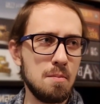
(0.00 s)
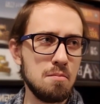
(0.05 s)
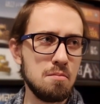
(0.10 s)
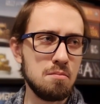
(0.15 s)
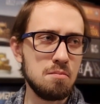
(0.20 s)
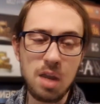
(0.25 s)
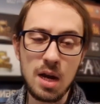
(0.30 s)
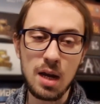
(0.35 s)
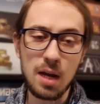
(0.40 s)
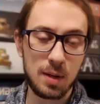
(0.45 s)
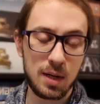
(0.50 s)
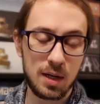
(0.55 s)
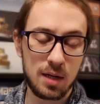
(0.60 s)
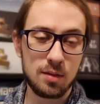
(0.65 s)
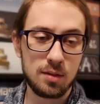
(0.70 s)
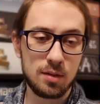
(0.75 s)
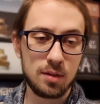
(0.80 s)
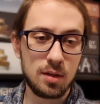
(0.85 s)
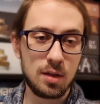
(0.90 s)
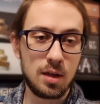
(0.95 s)
Maybe
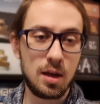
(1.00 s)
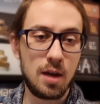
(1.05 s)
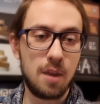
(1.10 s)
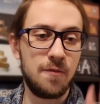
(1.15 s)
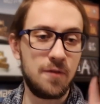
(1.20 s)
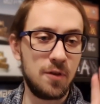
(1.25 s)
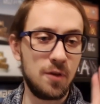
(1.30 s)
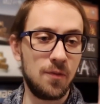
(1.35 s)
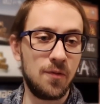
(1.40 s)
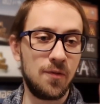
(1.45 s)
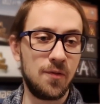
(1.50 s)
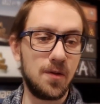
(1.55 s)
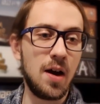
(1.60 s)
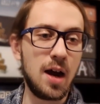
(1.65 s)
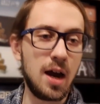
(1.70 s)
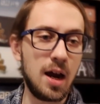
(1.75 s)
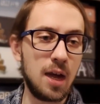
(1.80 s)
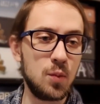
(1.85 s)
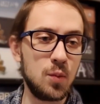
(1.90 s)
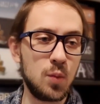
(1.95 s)
if you're
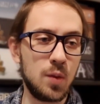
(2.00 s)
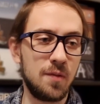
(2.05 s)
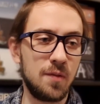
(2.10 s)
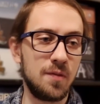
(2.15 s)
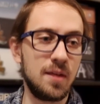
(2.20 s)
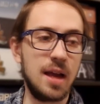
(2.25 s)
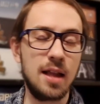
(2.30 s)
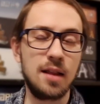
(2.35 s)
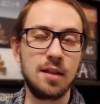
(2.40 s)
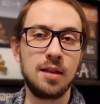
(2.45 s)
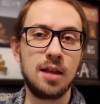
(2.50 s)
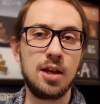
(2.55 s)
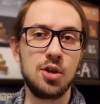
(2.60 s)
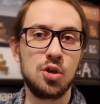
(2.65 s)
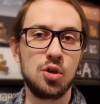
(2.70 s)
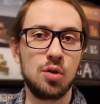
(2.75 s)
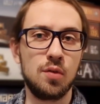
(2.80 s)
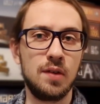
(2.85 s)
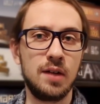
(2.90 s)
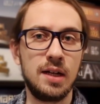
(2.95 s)
fine with that
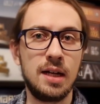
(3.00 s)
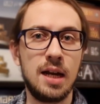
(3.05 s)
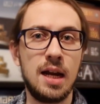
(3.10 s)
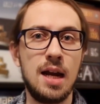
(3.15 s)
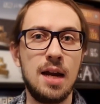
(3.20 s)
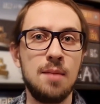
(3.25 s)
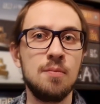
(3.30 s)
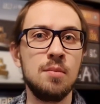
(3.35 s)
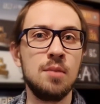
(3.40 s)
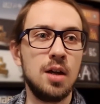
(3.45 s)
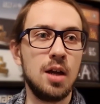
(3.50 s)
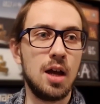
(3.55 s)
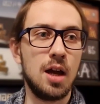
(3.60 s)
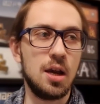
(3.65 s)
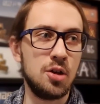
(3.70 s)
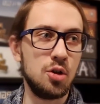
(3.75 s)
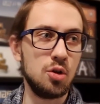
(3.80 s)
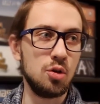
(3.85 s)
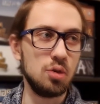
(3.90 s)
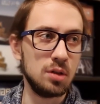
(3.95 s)
nature of a game
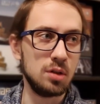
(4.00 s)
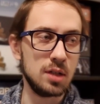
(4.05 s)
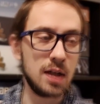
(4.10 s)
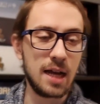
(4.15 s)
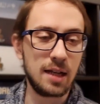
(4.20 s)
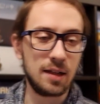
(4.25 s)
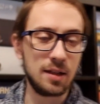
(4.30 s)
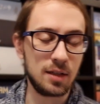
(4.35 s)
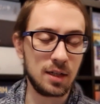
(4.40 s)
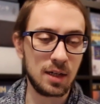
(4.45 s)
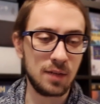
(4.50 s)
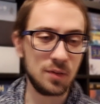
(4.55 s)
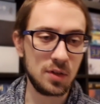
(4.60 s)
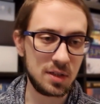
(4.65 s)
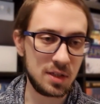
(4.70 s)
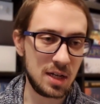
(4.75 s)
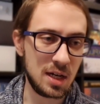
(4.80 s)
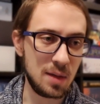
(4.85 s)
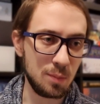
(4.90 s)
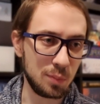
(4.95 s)
and you like the kind of a
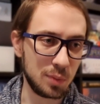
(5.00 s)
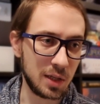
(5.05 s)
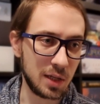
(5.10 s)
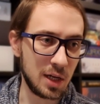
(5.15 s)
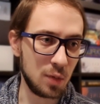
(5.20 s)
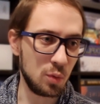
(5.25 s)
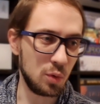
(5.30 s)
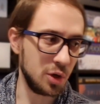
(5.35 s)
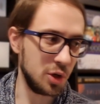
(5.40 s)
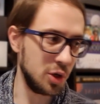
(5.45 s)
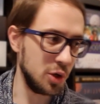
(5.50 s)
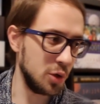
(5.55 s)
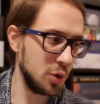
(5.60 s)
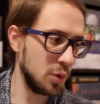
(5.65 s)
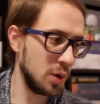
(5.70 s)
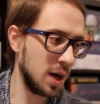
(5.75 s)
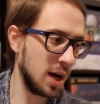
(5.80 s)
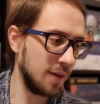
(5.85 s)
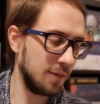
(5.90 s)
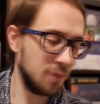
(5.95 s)
team play where
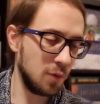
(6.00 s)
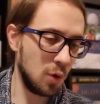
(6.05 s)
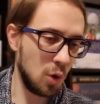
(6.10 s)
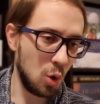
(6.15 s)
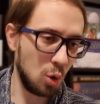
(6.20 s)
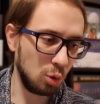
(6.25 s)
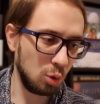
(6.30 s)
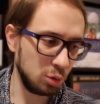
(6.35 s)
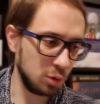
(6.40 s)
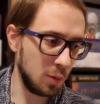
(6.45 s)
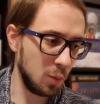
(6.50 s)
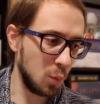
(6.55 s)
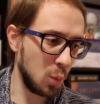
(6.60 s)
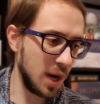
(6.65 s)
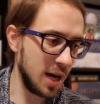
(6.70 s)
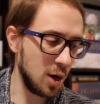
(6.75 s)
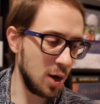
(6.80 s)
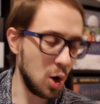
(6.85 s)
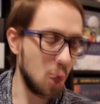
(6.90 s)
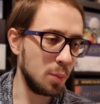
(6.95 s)
you have all the
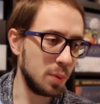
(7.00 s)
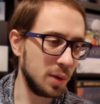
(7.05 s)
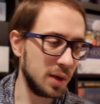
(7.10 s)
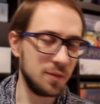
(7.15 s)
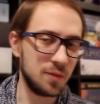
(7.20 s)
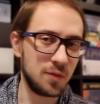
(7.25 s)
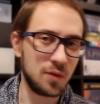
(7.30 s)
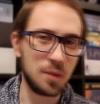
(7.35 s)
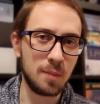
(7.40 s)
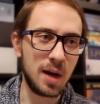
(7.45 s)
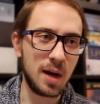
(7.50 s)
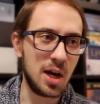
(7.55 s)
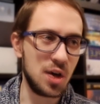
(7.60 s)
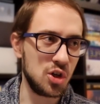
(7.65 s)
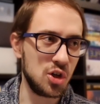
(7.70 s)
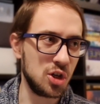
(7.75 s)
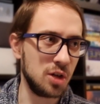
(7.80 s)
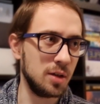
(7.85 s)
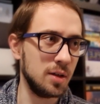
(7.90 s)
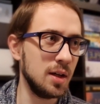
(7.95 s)
way open
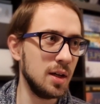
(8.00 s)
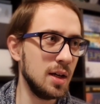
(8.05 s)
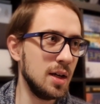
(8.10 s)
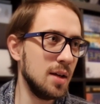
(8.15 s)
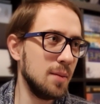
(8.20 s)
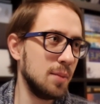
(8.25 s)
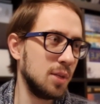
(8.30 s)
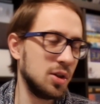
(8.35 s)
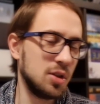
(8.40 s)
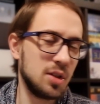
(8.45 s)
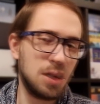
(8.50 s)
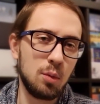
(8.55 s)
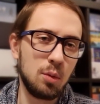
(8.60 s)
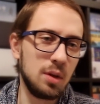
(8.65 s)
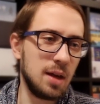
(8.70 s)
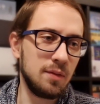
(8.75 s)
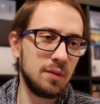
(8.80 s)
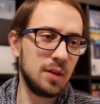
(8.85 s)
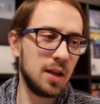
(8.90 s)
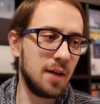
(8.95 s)
information, because I would
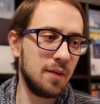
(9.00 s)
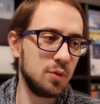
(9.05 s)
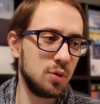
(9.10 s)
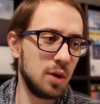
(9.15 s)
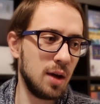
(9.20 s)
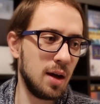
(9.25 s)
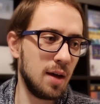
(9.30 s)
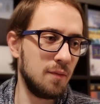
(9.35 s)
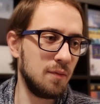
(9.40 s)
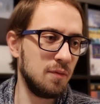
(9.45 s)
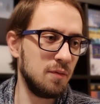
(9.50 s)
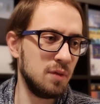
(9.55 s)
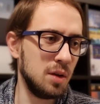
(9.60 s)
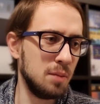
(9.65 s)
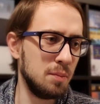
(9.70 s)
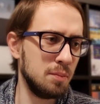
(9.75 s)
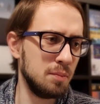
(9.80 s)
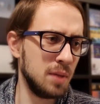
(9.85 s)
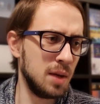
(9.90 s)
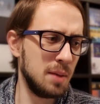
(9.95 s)
have loved to have
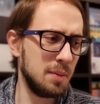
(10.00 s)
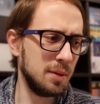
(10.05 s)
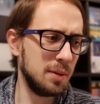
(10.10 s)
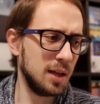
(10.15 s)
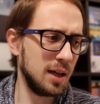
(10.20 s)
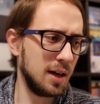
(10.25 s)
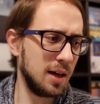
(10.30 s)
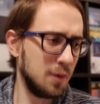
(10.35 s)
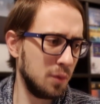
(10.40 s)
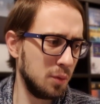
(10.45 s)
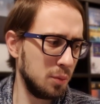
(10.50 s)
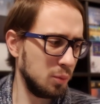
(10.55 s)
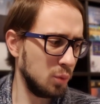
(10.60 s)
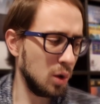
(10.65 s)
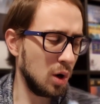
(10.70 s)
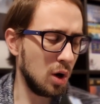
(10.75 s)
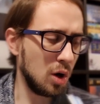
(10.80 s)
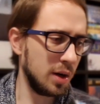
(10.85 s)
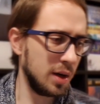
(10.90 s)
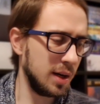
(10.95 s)
maybe, like, if you
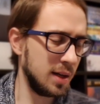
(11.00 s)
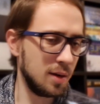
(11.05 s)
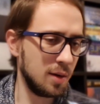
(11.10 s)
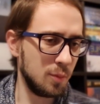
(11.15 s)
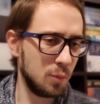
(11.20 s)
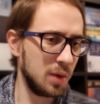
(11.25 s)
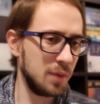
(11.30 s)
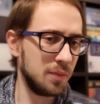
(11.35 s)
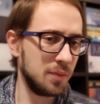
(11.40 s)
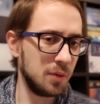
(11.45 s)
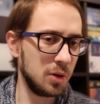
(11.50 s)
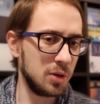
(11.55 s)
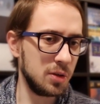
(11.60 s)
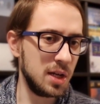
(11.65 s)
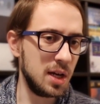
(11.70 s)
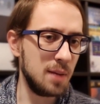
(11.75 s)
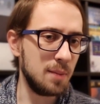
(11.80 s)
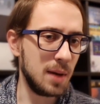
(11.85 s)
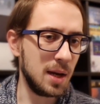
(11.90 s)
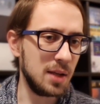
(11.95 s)
are in with our
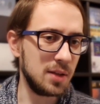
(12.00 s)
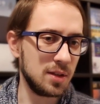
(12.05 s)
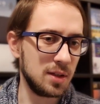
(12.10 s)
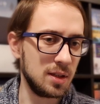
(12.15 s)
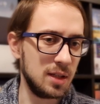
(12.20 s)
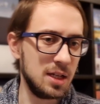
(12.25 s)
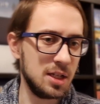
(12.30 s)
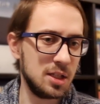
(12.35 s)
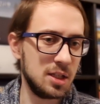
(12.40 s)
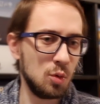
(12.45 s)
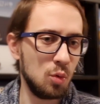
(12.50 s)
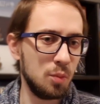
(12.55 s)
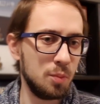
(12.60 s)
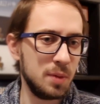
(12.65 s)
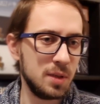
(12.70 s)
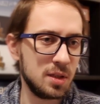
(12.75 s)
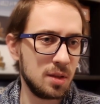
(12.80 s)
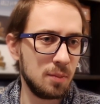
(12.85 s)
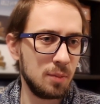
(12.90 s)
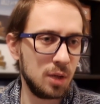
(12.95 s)
teammates, at least there would
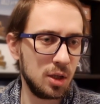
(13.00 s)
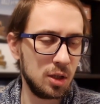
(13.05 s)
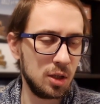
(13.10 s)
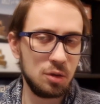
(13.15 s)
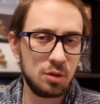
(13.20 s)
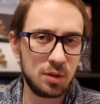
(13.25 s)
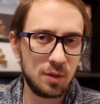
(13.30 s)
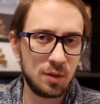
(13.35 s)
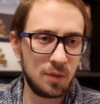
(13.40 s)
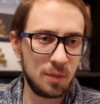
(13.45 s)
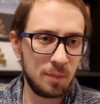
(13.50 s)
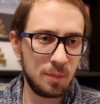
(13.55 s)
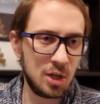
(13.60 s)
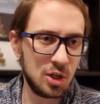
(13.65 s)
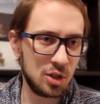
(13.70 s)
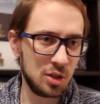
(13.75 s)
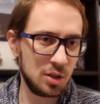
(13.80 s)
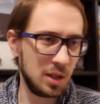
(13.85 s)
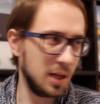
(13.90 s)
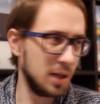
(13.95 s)
be some closed
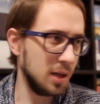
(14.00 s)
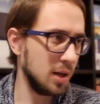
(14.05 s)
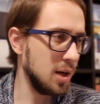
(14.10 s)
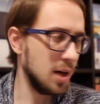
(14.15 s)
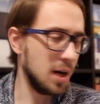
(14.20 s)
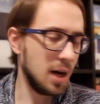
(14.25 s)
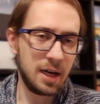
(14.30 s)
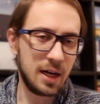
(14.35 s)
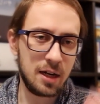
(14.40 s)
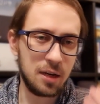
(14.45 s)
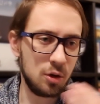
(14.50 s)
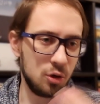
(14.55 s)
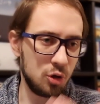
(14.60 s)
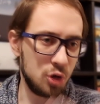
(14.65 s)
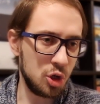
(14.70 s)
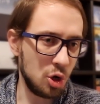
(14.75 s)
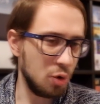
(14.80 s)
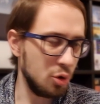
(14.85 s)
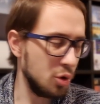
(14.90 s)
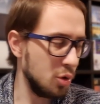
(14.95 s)
information, like I cannot
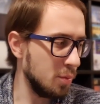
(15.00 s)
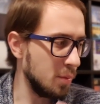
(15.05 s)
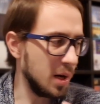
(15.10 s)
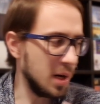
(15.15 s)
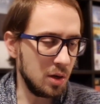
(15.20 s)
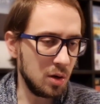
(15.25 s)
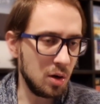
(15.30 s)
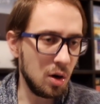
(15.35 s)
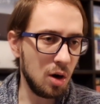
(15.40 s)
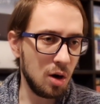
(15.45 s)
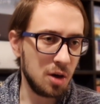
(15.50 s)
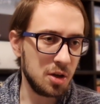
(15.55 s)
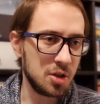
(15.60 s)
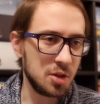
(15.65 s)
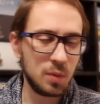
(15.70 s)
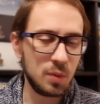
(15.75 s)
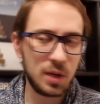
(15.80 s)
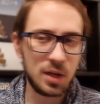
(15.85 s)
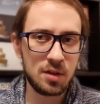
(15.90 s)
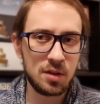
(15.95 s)
show you my
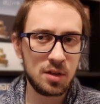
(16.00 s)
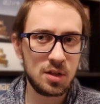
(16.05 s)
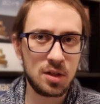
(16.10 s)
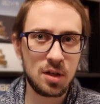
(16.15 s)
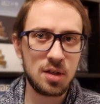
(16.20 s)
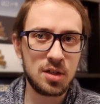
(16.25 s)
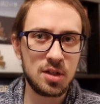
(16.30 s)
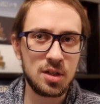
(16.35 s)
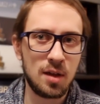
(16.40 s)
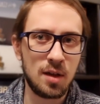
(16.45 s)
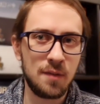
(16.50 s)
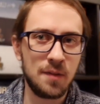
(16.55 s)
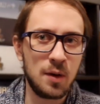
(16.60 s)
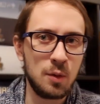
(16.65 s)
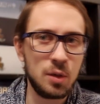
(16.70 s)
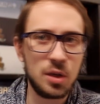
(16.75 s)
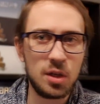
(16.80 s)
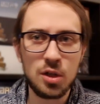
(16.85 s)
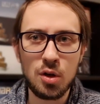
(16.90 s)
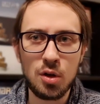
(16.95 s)
cards. We can discuss stuff how
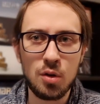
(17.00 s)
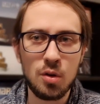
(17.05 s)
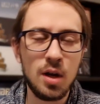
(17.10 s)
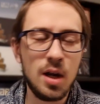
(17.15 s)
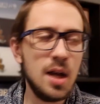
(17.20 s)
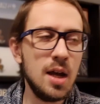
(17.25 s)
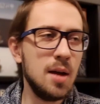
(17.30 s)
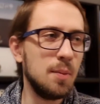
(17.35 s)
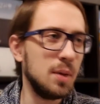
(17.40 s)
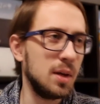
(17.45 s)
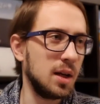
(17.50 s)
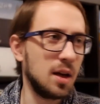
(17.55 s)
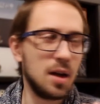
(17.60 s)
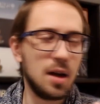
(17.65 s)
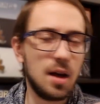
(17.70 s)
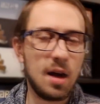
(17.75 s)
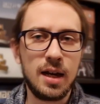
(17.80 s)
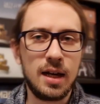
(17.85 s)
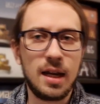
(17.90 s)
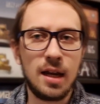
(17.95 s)
we do, but
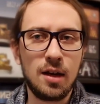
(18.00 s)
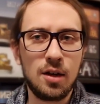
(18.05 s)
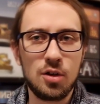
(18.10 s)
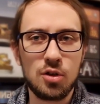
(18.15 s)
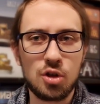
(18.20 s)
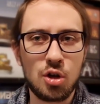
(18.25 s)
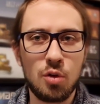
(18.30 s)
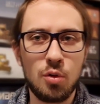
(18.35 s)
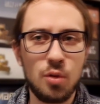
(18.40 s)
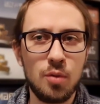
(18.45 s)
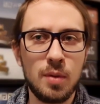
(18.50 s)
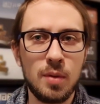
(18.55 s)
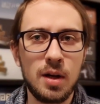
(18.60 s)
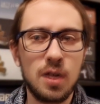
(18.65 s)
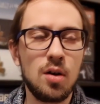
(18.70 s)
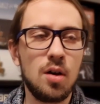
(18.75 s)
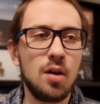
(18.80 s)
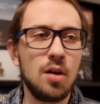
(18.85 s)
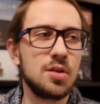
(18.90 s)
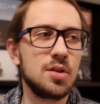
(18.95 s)
I cannot show you my
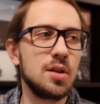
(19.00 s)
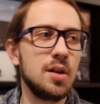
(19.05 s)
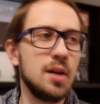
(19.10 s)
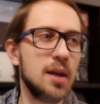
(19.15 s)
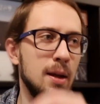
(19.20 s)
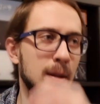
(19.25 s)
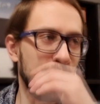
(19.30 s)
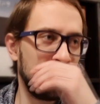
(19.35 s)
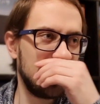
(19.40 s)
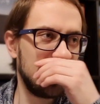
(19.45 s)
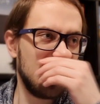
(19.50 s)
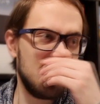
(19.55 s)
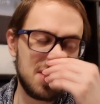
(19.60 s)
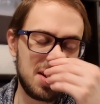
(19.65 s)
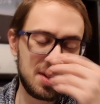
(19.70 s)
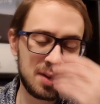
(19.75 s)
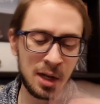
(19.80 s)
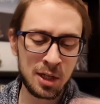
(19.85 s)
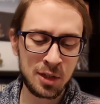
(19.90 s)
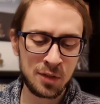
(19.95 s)
cards. That would
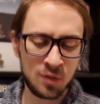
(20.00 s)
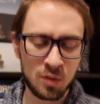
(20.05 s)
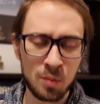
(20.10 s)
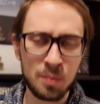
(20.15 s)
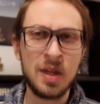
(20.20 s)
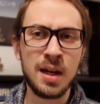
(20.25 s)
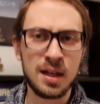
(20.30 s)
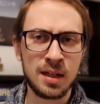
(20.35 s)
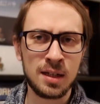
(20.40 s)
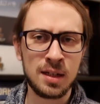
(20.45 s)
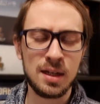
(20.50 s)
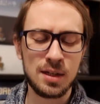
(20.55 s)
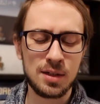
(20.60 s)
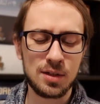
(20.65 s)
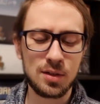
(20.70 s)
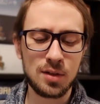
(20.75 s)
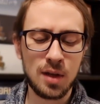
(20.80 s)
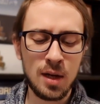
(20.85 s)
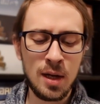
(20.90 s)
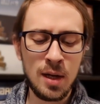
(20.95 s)
be nice for me, at
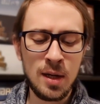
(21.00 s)
least.